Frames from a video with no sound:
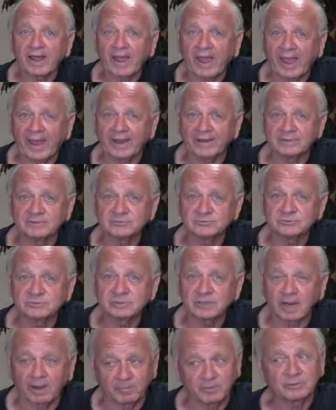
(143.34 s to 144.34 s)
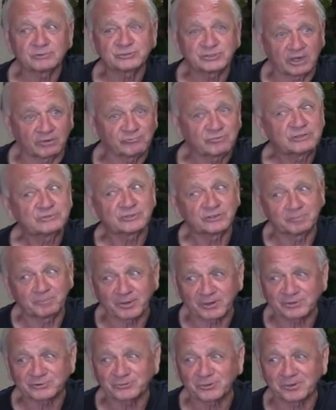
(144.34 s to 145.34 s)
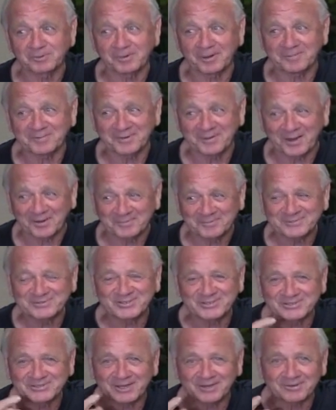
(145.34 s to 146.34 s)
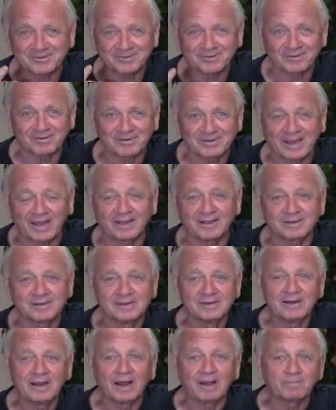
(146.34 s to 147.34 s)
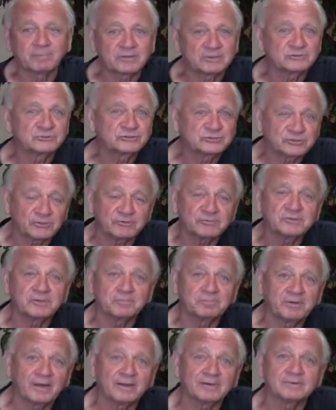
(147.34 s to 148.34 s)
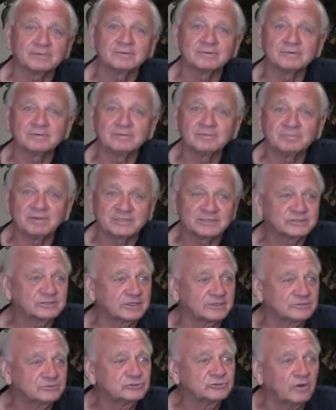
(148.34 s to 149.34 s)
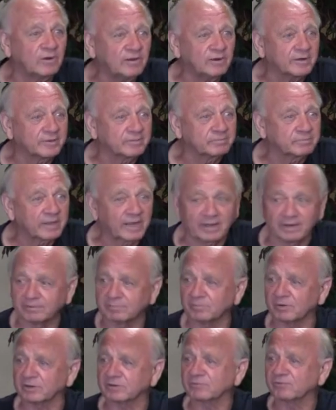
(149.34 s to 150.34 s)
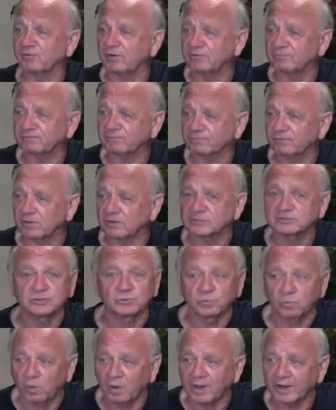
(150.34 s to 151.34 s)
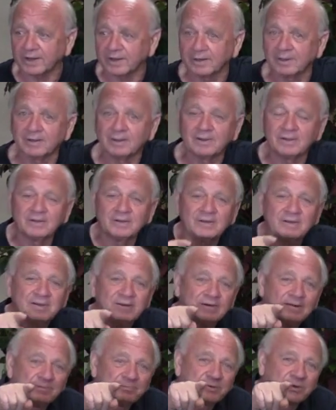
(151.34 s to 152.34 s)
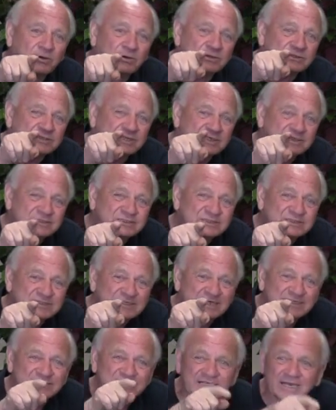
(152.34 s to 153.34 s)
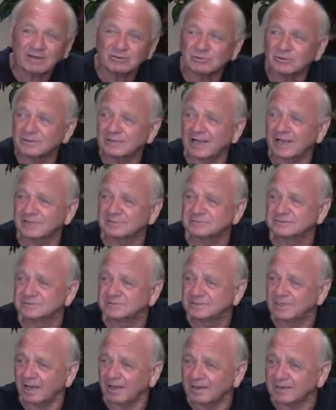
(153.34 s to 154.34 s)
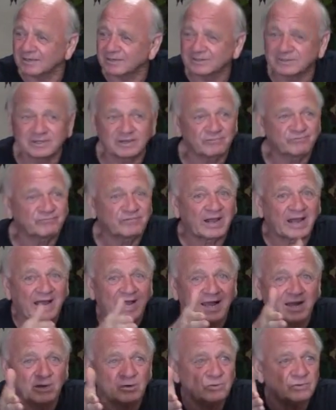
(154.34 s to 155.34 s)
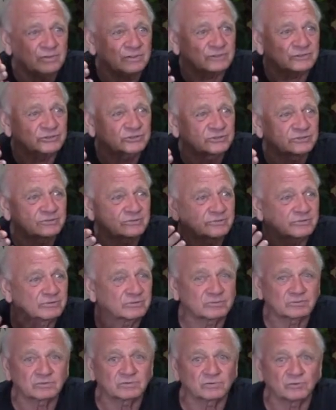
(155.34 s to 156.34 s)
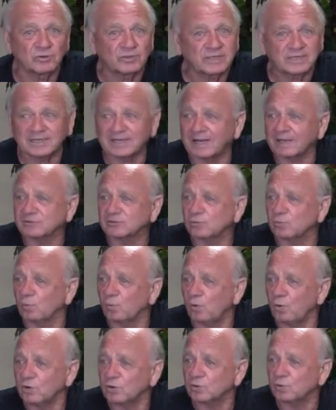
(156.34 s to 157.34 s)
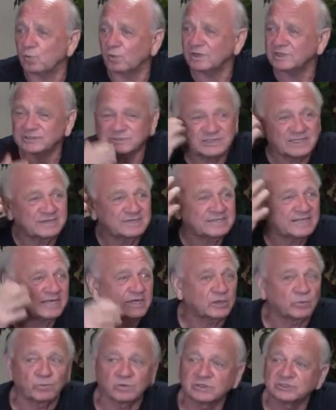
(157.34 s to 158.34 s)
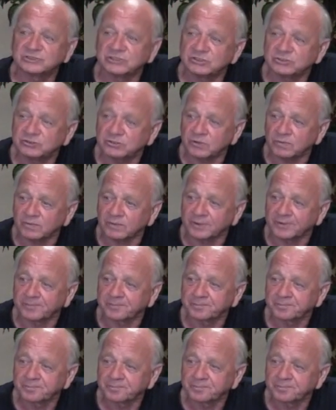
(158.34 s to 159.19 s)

And I mean, she had reason to be concerned about me. No, but she said, Dad, I'm concerned about my son John. And my grandfather said, why? Because he sits out on that dock there for hours looking at the water. What is he thinking? What is he doing?